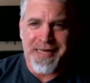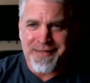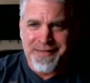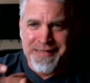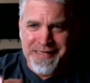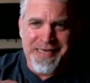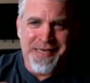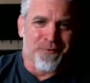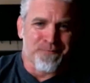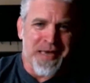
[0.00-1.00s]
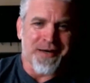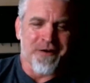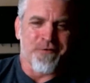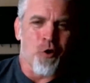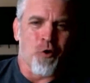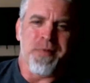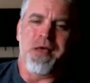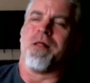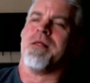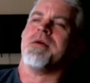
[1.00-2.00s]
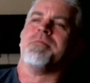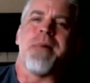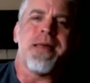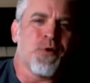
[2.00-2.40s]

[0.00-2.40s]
like little bit of oatmeal